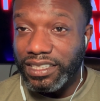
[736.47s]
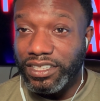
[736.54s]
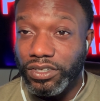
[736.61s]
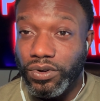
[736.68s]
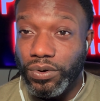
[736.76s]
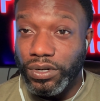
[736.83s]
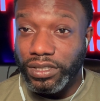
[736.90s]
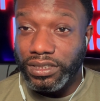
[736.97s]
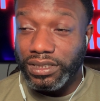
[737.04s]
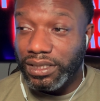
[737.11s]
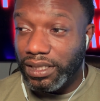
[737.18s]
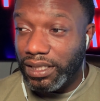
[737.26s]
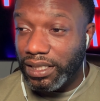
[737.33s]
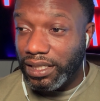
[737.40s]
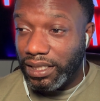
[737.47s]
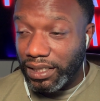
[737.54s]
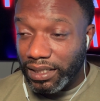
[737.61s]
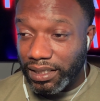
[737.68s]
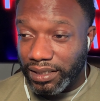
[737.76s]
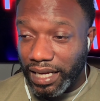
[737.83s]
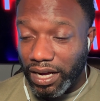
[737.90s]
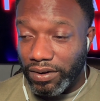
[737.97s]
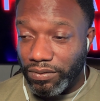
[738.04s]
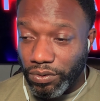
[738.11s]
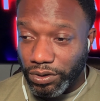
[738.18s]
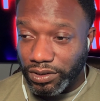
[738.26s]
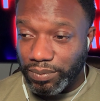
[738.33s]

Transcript: And of course, not of course,